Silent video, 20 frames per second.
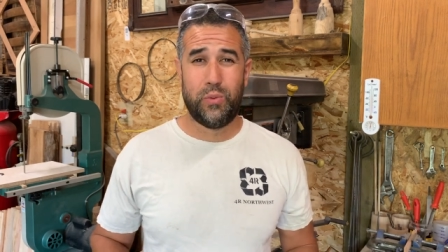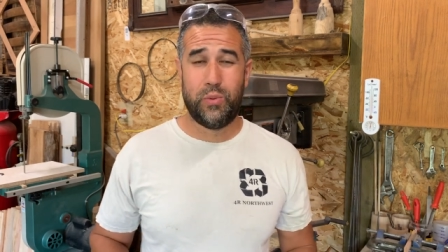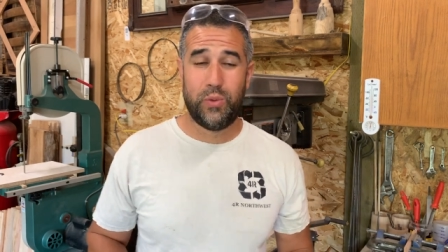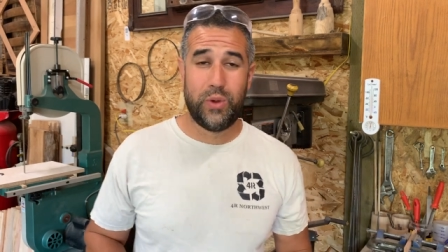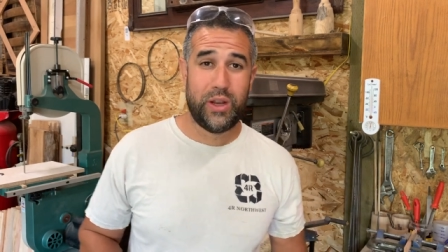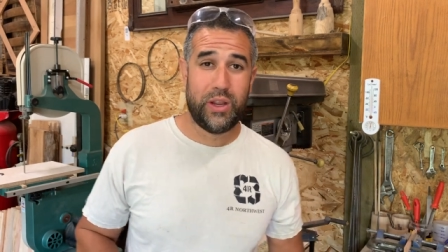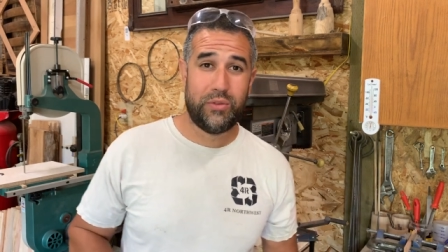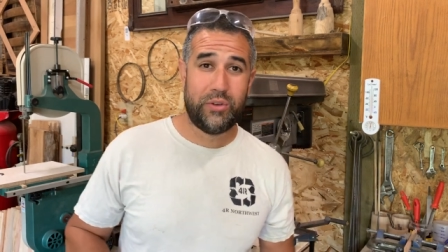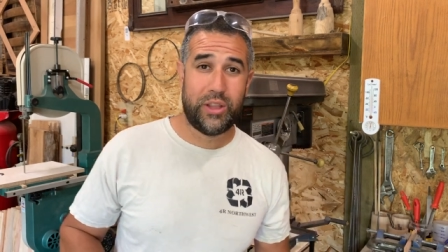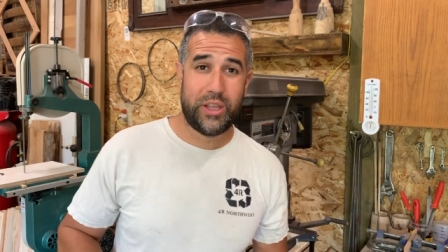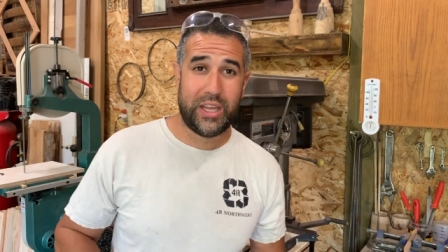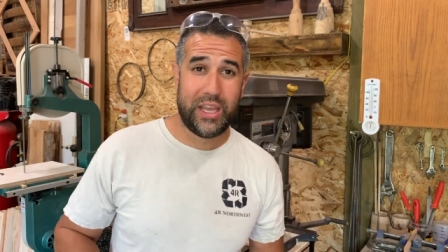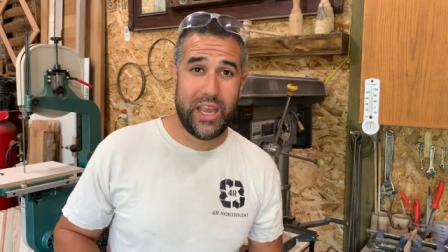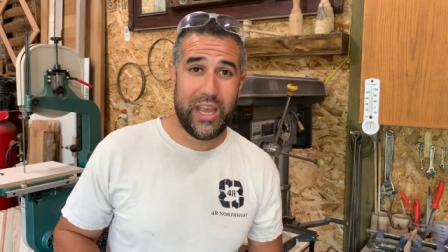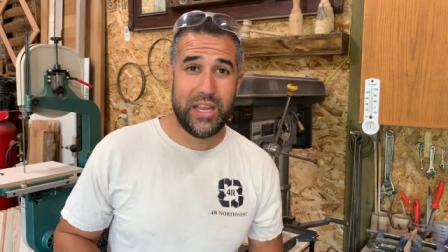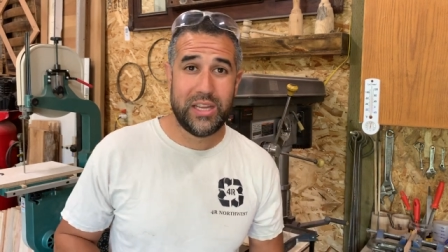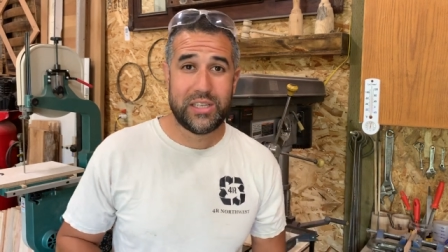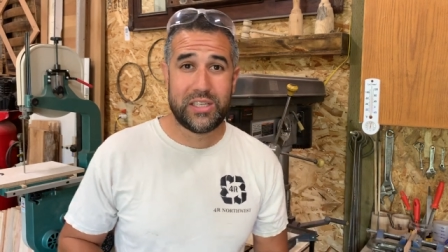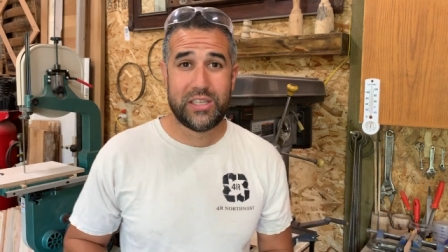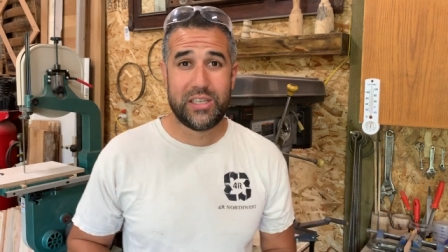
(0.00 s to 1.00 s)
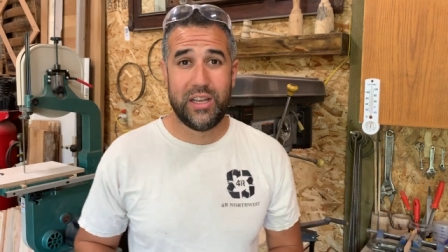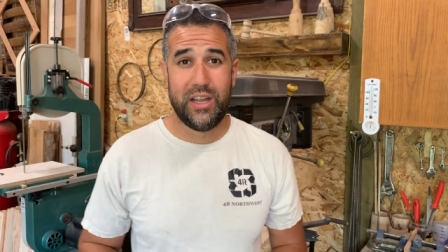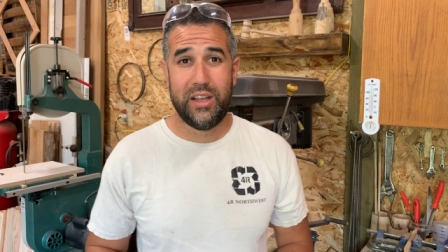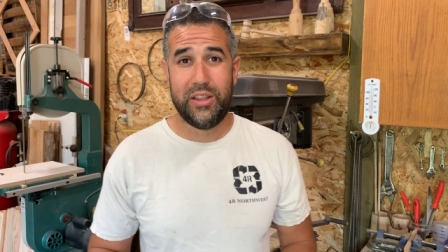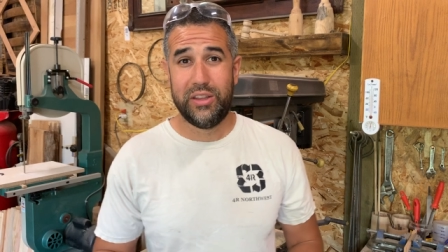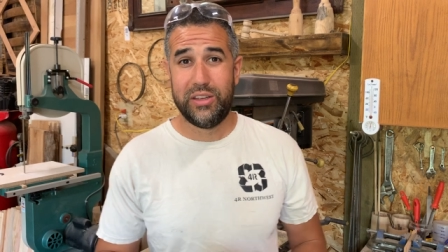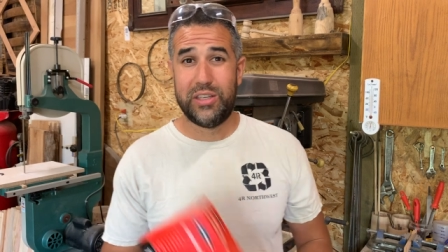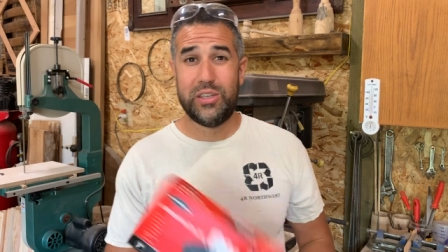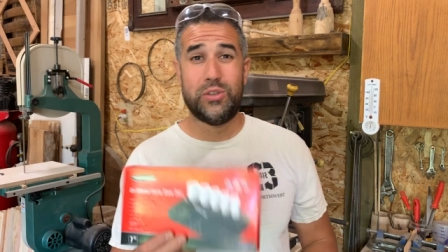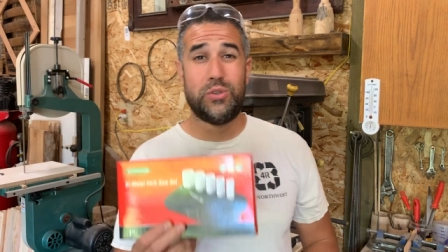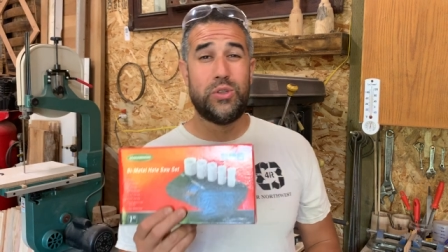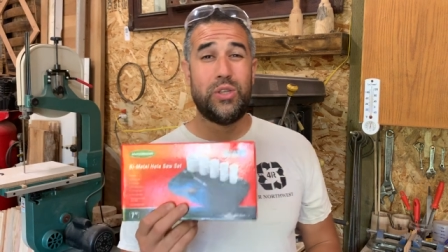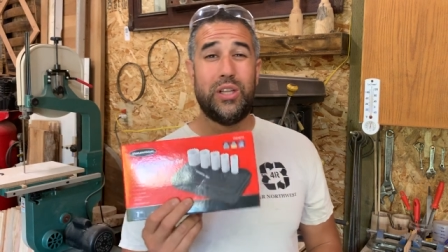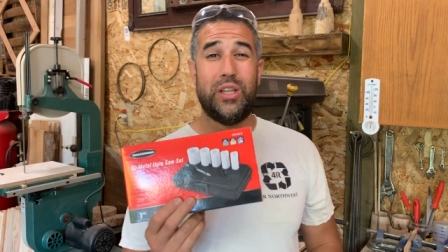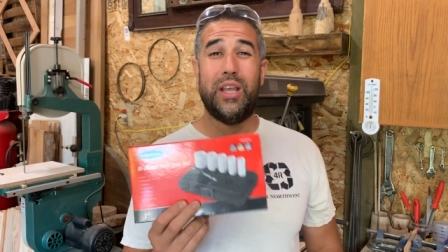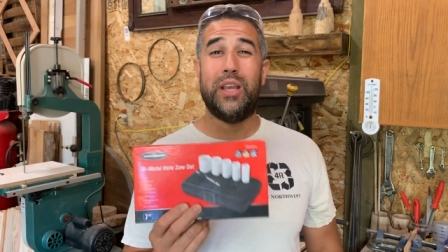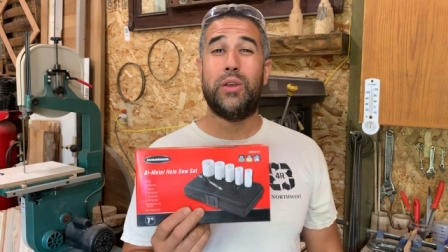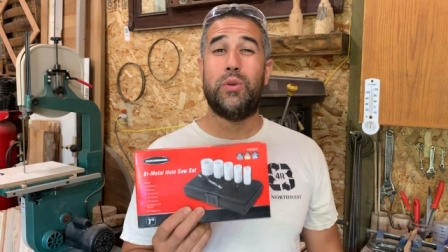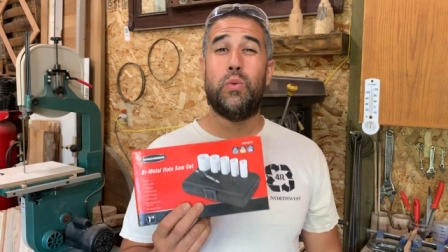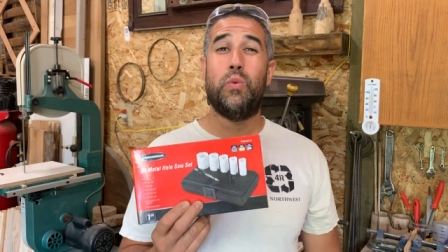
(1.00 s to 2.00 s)
whatever the case, uh, this is
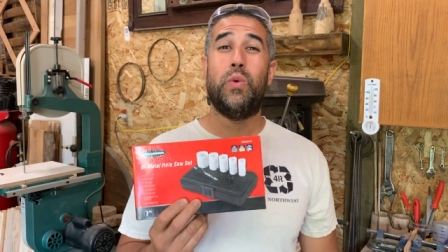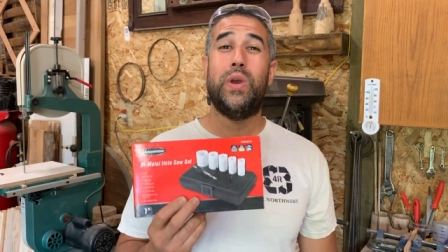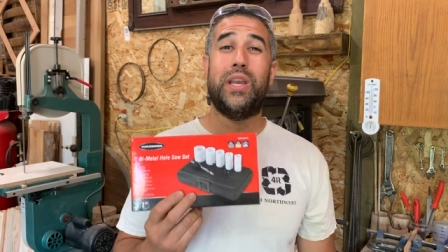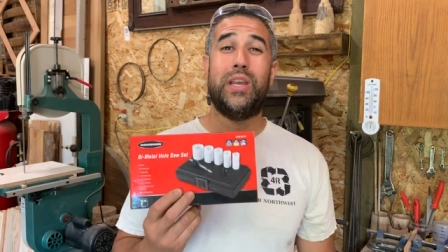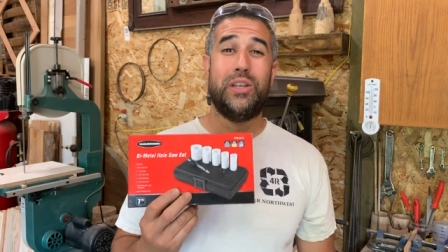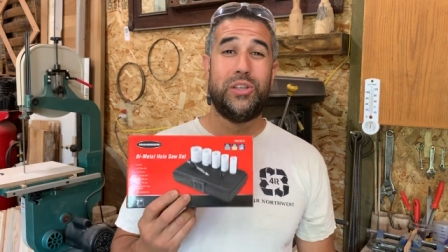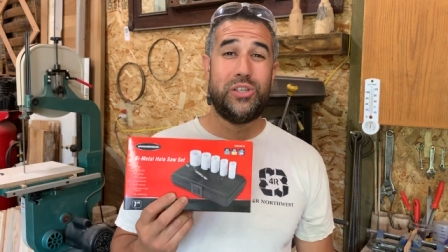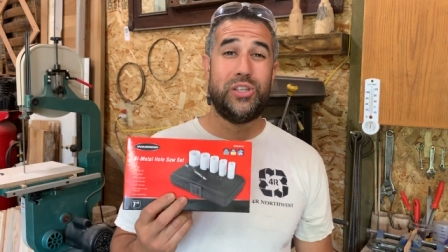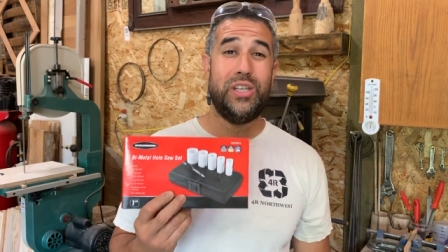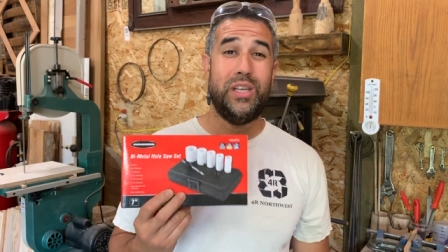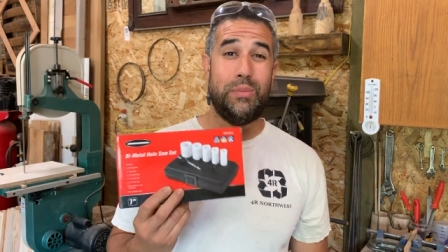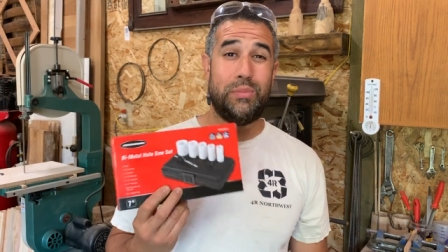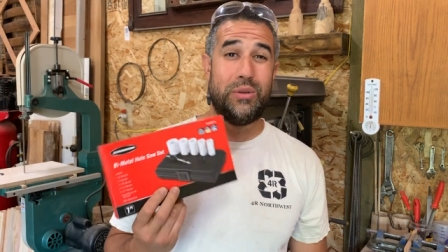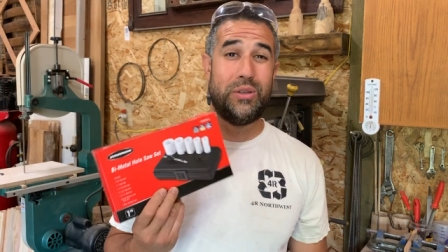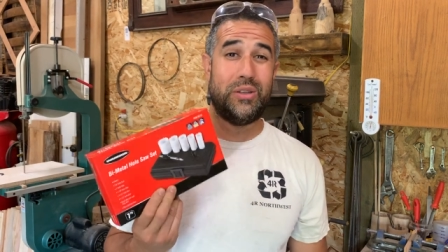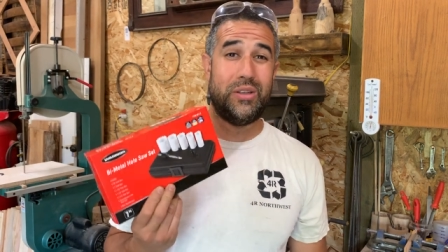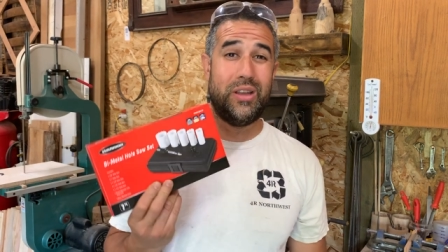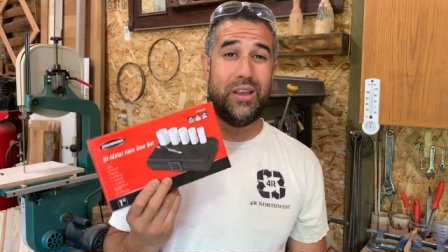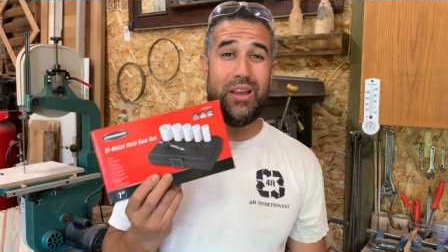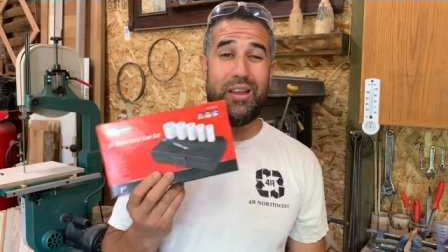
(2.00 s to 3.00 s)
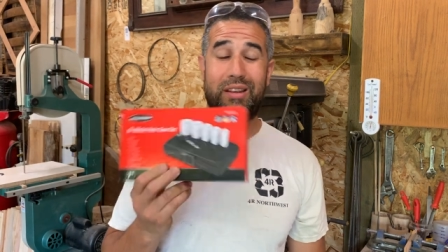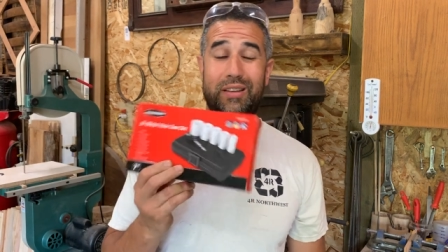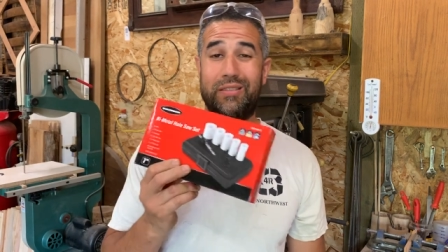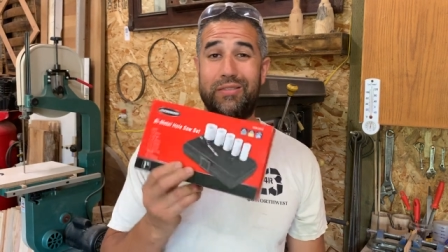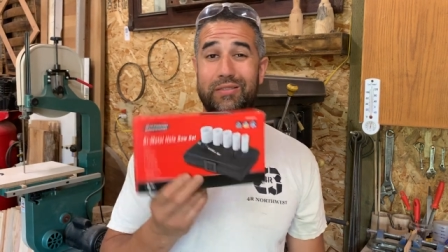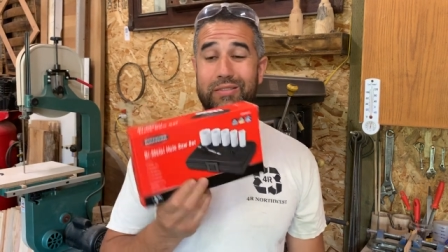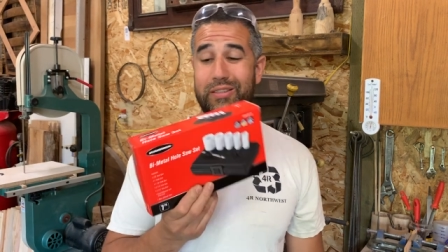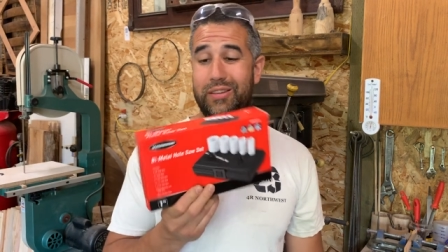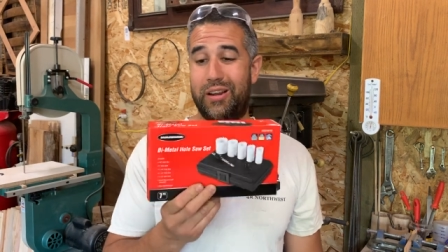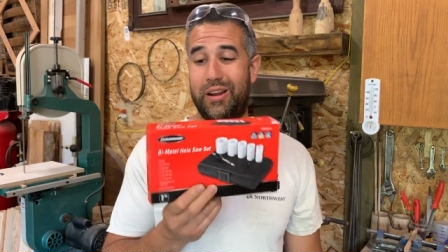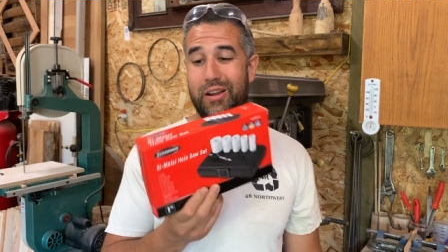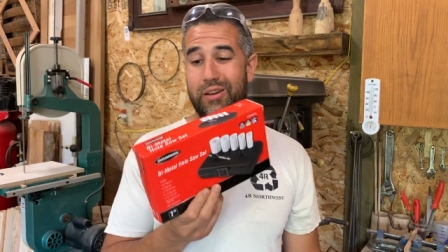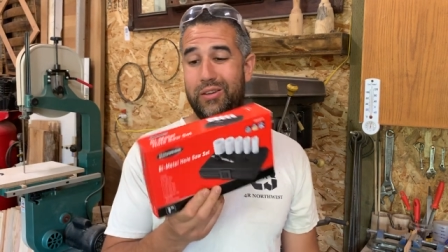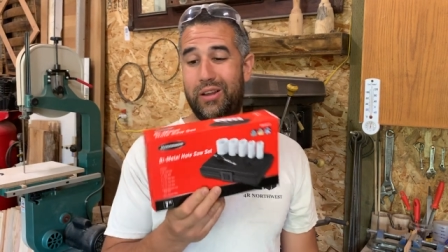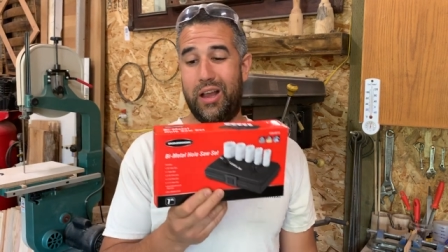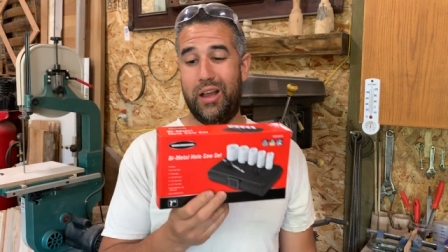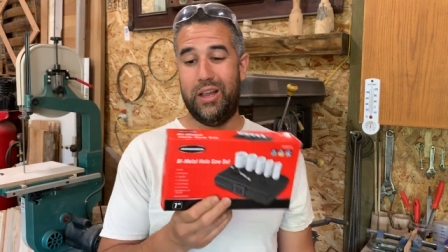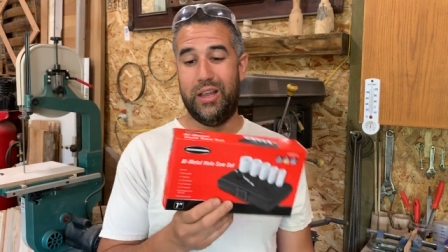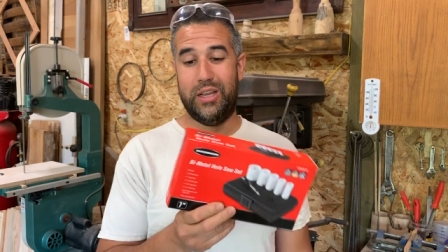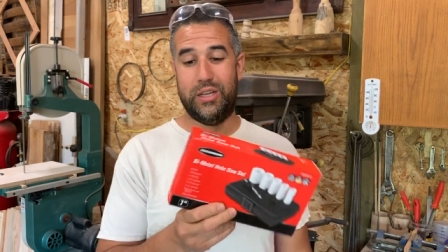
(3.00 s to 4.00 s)
like wicked cheap and you know
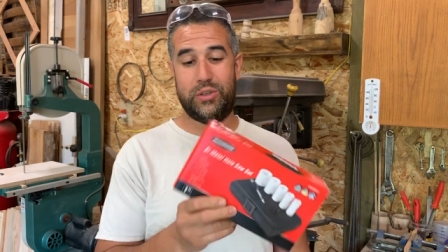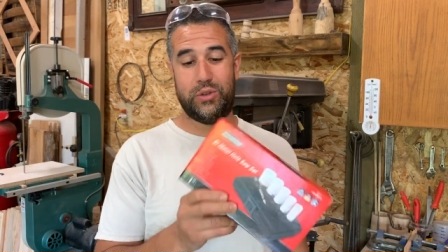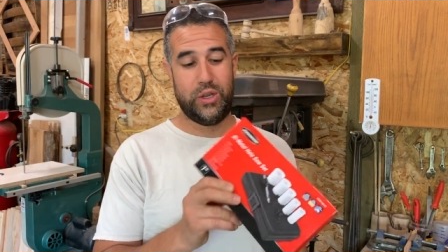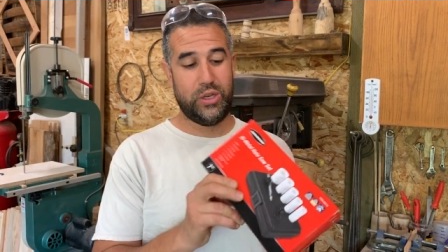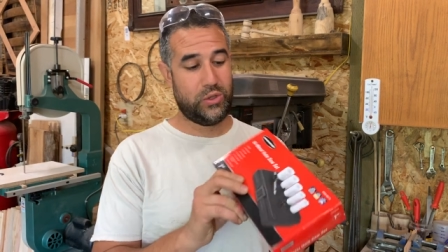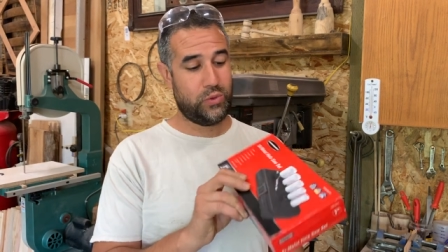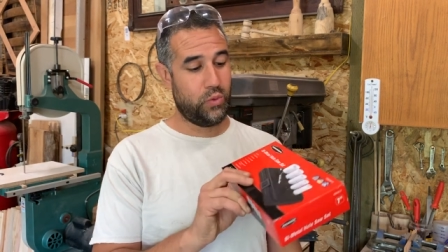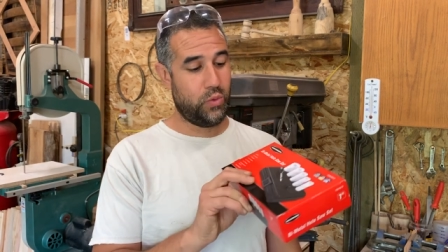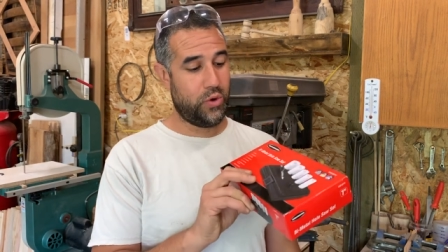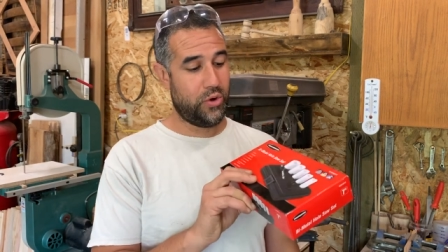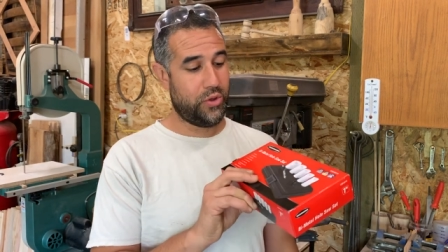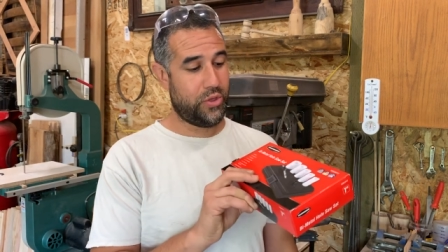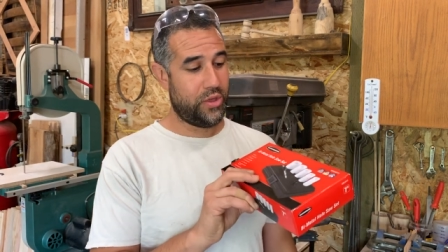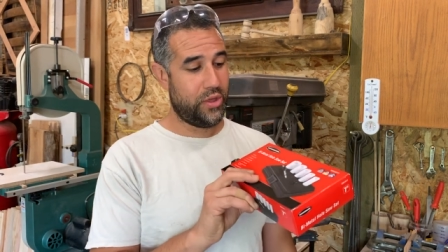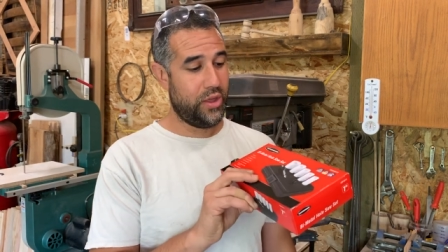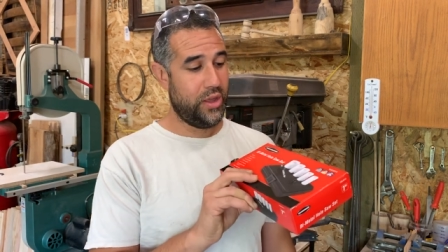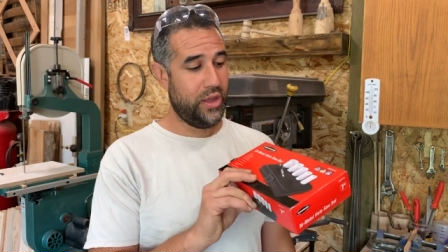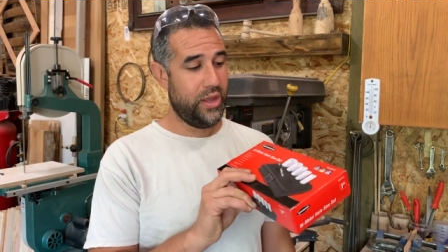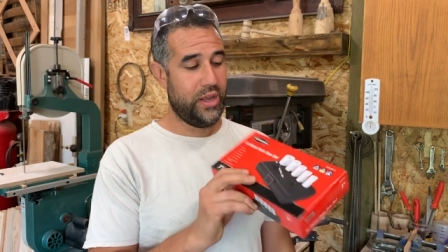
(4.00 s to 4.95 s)
uh, it's it's worth